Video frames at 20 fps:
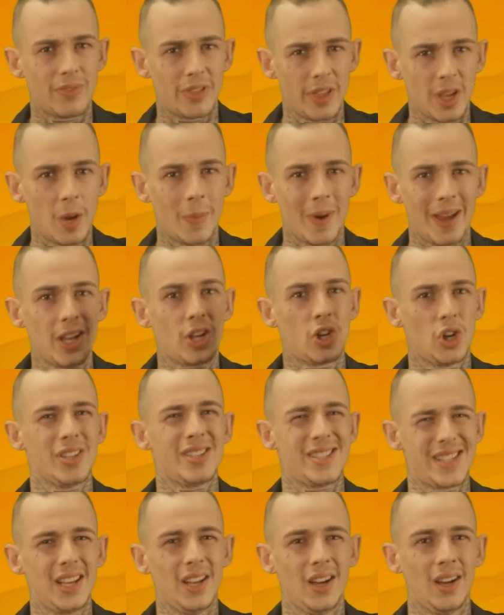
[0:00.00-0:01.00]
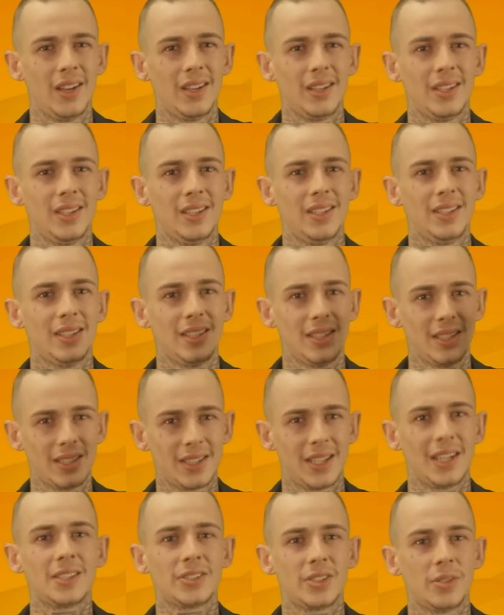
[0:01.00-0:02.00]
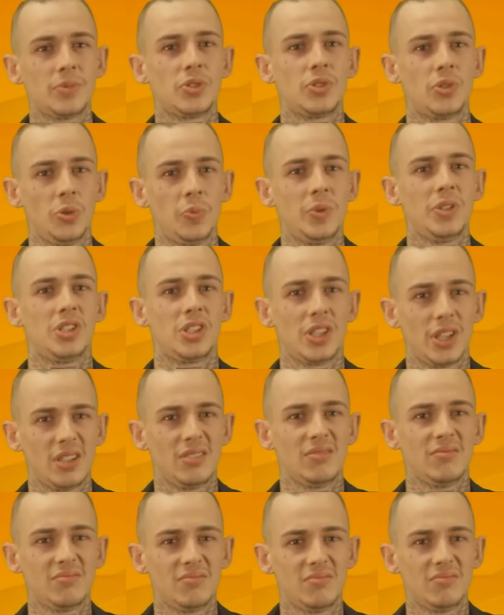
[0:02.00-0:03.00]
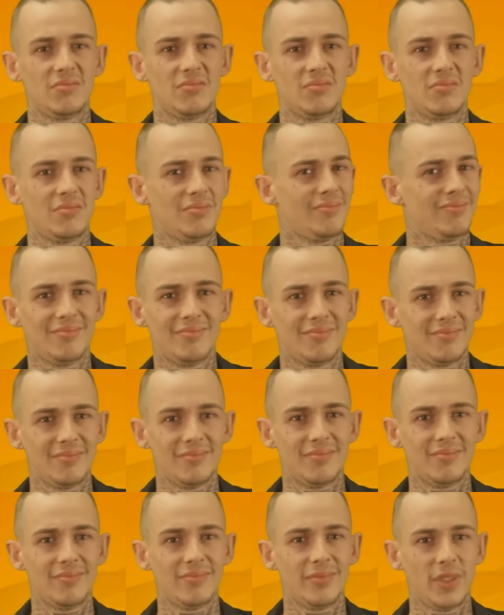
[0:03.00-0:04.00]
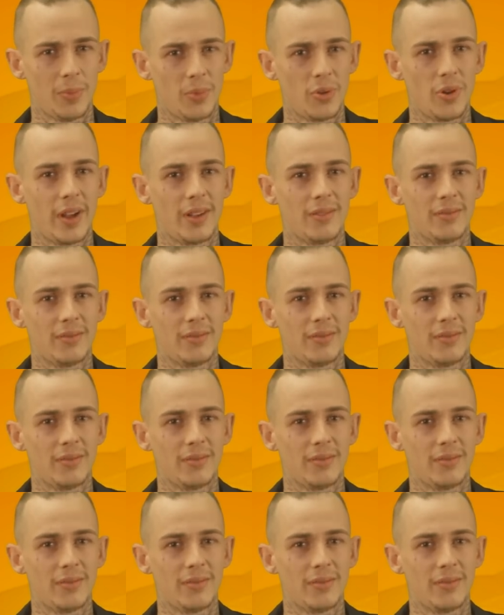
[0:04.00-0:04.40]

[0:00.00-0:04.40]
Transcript: Think about it, Godzilla. That's some stupid shit. Number